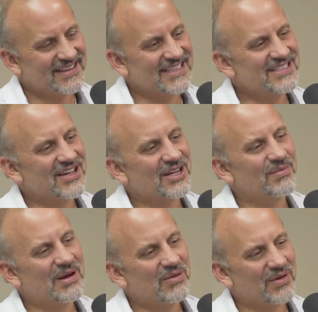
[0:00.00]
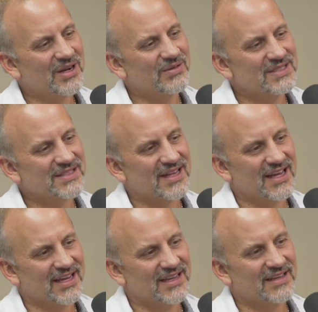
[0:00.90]
Let's talk about what it was
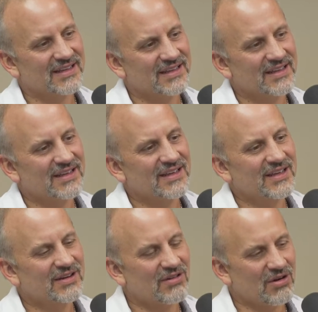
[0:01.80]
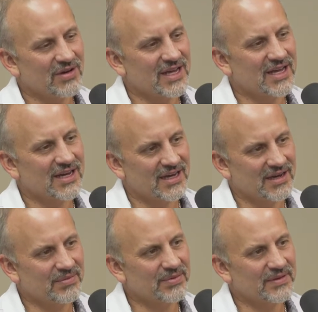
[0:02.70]
like growing
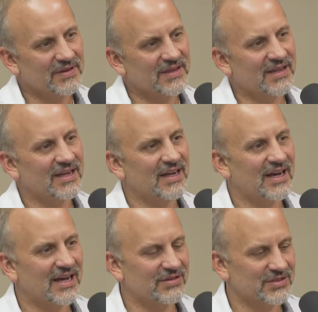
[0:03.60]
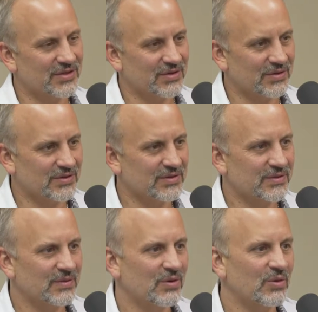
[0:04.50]
up in a household
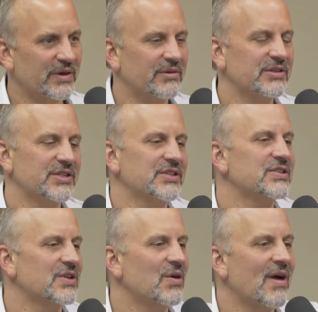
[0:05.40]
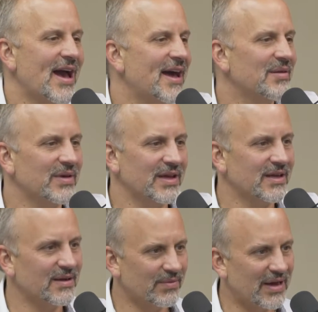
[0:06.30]
where we were just so adamant
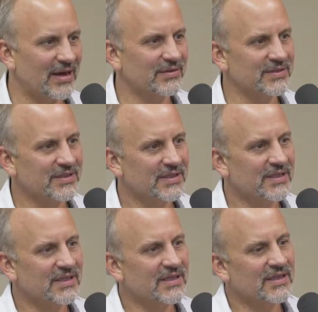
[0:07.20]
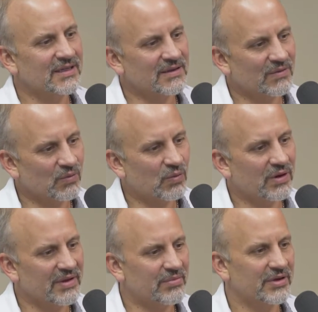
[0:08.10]
about what
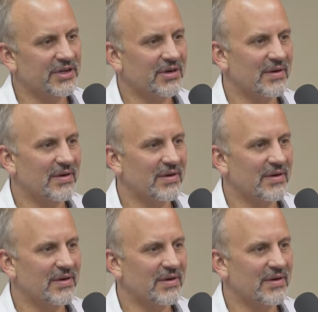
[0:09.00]
we put in your